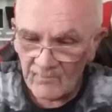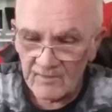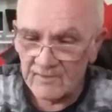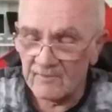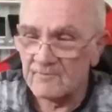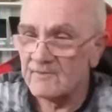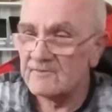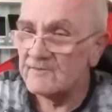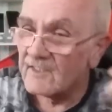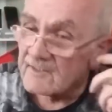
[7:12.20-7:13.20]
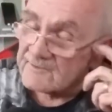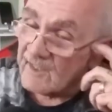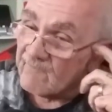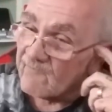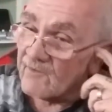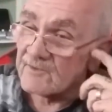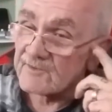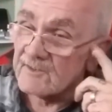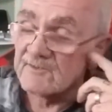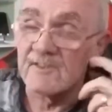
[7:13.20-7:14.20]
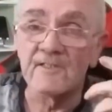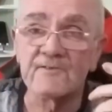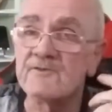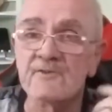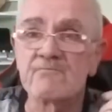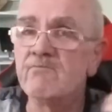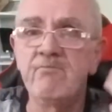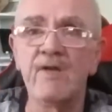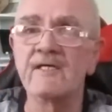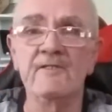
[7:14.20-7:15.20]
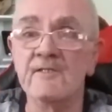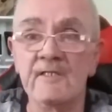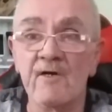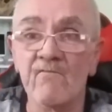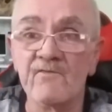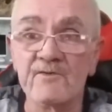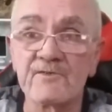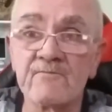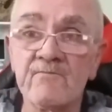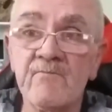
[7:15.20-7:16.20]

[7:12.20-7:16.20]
You know, th- their contempt for us is is just blatantly obvious.